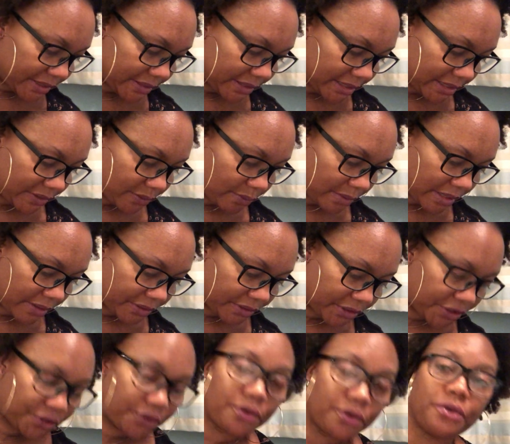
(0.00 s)
to this one. I'll
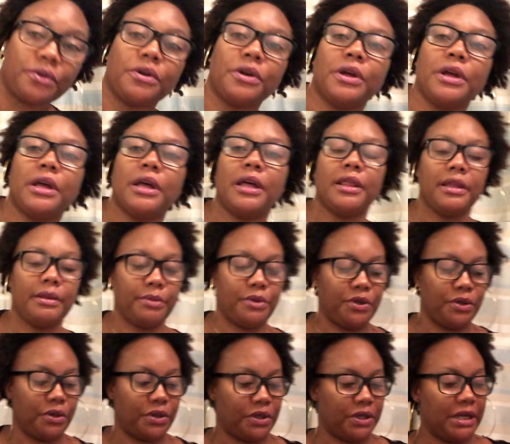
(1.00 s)
just show them
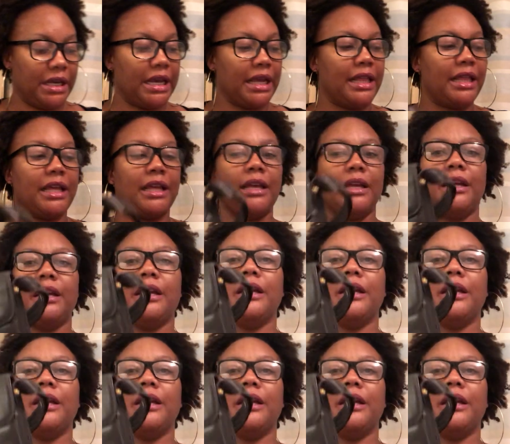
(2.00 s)
to you together.